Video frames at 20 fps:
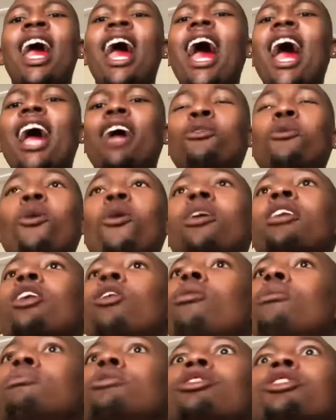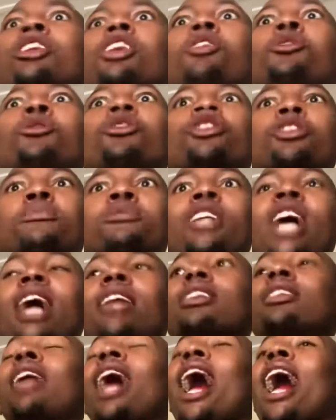and wonge umuntu youtube
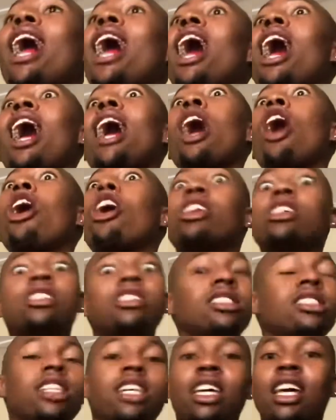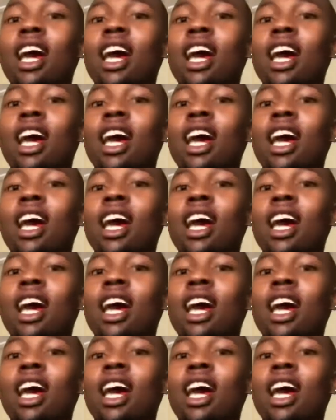channel I, I honestly